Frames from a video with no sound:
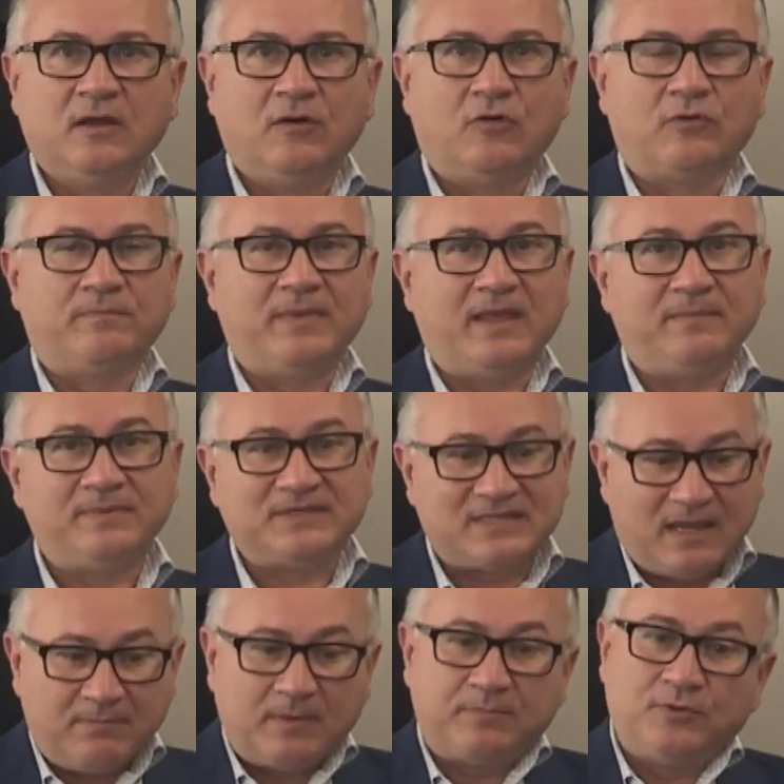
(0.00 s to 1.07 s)
or maybe
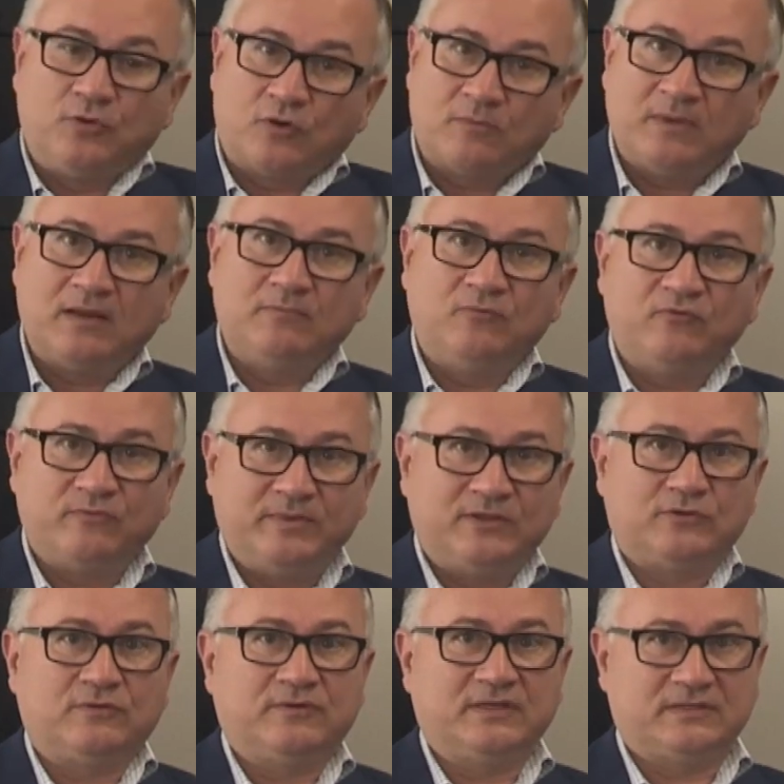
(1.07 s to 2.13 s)
some abnormal
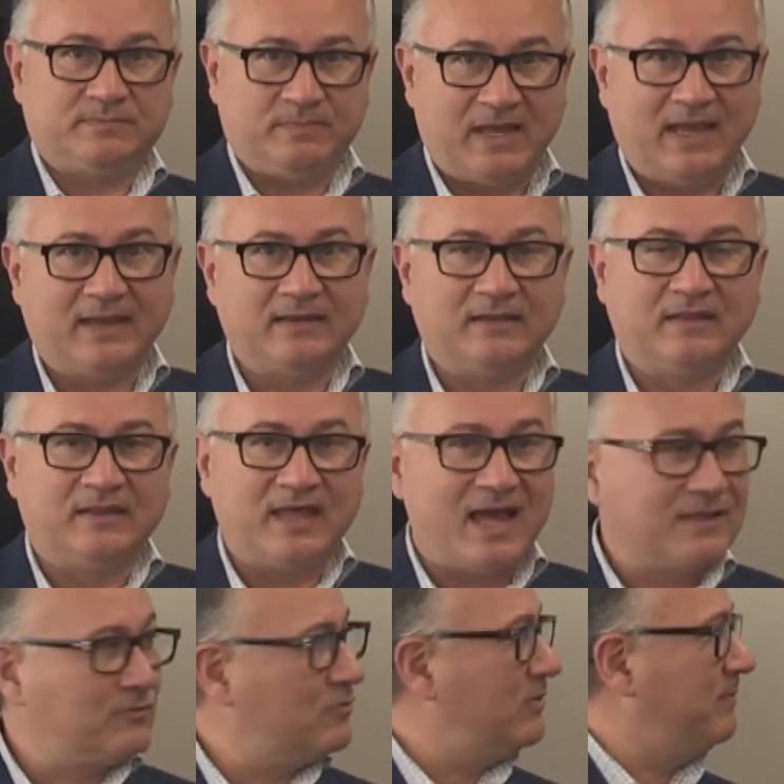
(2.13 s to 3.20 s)
movement on the spine.
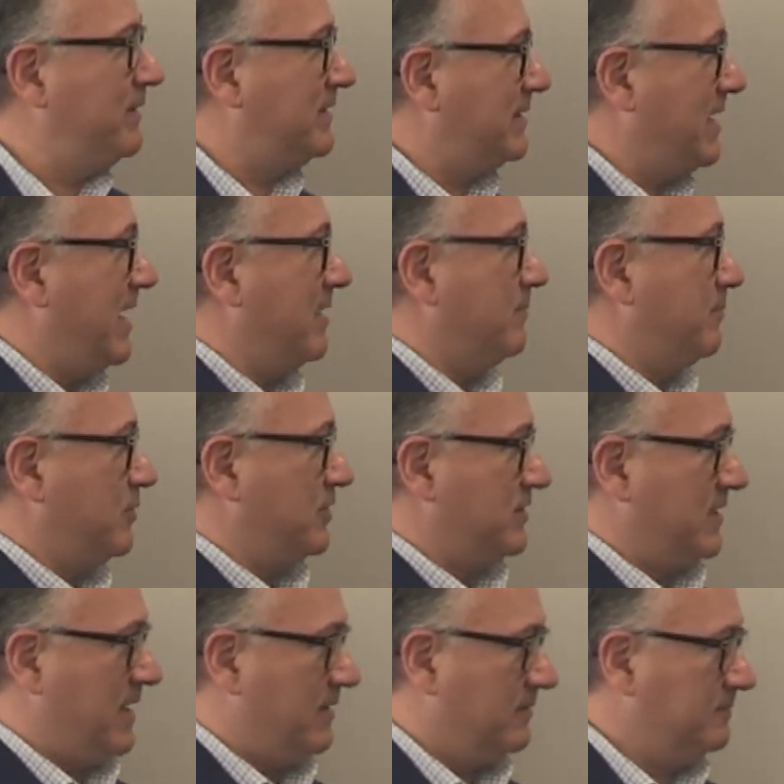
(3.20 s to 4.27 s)
That will be
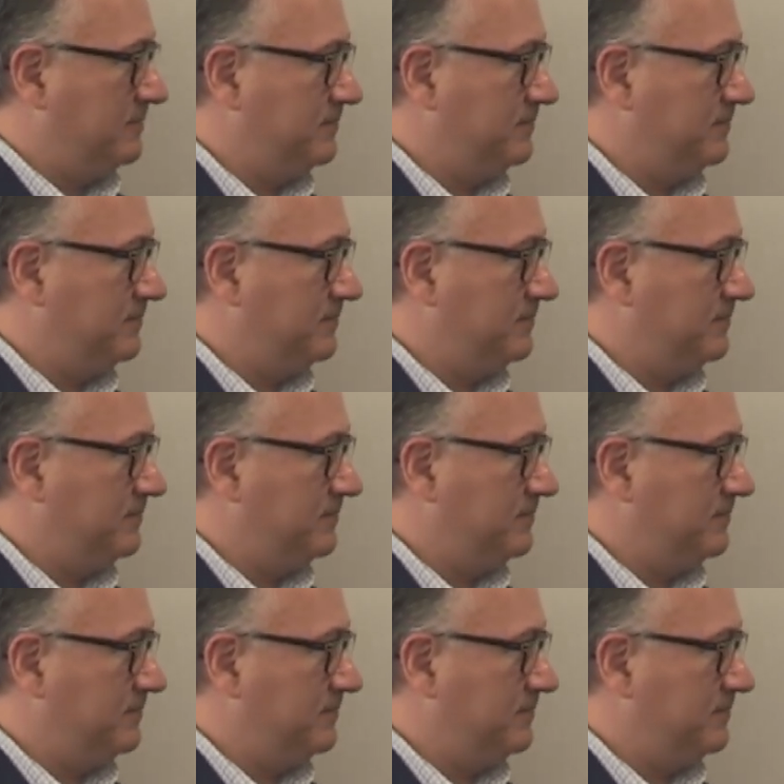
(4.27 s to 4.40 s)
10%.